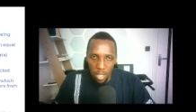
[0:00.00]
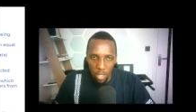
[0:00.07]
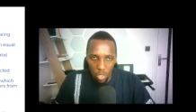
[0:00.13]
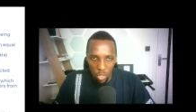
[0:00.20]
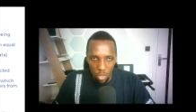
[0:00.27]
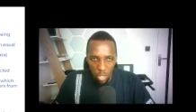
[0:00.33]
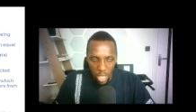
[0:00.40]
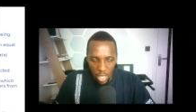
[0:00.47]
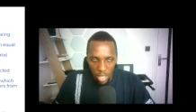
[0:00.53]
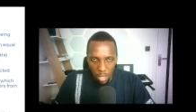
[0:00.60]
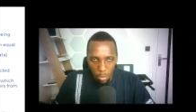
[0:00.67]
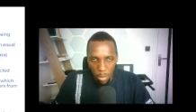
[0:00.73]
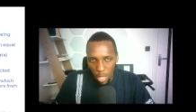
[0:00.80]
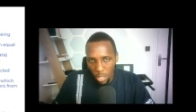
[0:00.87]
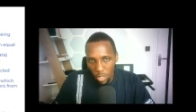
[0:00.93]

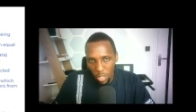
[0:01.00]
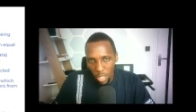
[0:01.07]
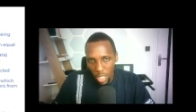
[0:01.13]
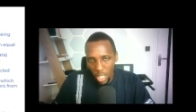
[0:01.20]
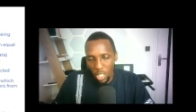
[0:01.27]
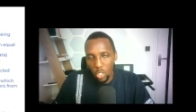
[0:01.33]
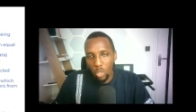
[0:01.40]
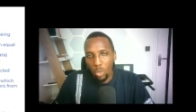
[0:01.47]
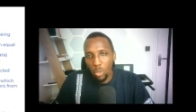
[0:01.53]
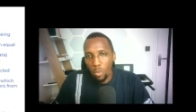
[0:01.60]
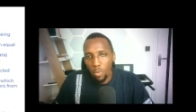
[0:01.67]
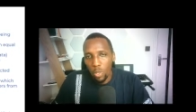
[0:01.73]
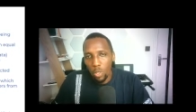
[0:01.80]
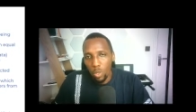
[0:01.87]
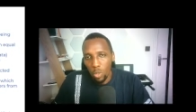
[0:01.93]
strata-based age
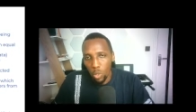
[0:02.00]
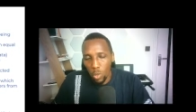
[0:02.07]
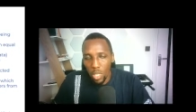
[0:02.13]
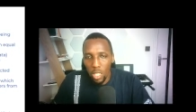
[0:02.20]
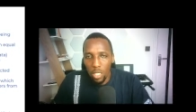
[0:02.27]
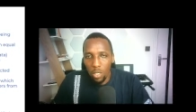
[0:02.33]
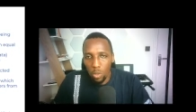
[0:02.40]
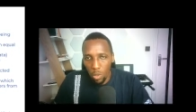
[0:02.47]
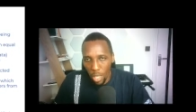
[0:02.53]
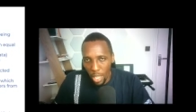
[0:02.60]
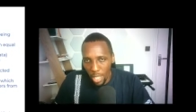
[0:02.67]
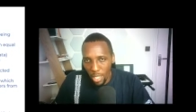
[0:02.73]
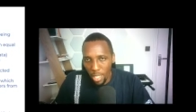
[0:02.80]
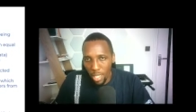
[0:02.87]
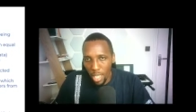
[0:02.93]
groups, so 20 to
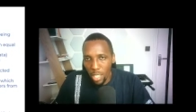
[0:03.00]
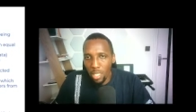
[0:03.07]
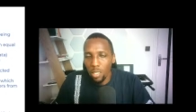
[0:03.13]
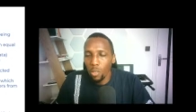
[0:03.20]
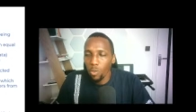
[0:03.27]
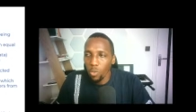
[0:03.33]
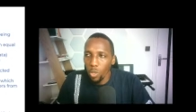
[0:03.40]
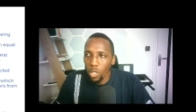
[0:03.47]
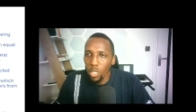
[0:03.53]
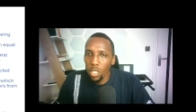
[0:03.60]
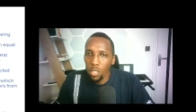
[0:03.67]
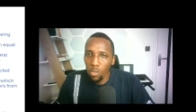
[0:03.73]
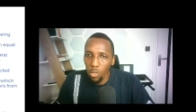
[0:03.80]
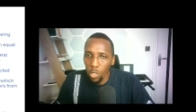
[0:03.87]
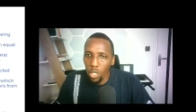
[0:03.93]
30, 30 to
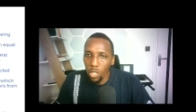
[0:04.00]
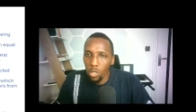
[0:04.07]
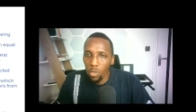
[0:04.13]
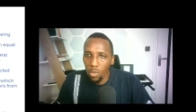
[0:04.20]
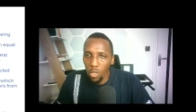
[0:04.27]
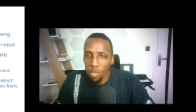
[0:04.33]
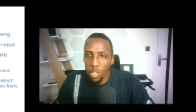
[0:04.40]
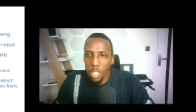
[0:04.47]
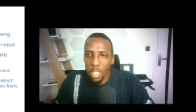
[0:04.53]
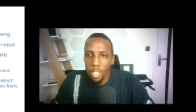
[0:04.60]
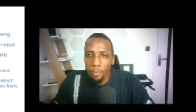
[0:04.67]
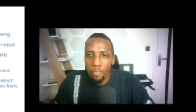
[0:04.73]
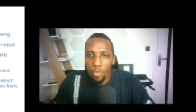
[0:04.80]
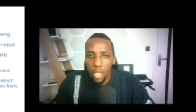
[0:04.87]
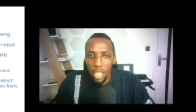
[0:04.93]
40, 40 to 50,